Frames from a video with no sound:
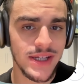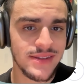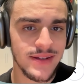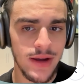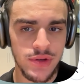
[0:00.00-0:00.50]

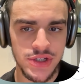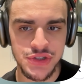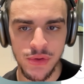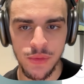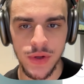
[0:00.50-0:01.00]
LinkedIn outreach,
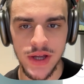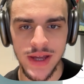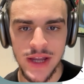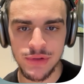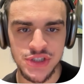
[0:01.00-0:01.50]
so
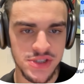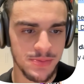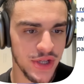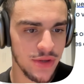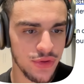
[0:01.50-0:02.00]
HeyReach is
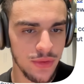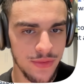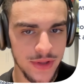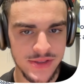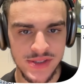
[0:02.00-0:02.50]
a pretty good tool
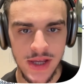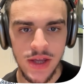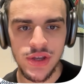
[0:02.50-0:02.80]
for this.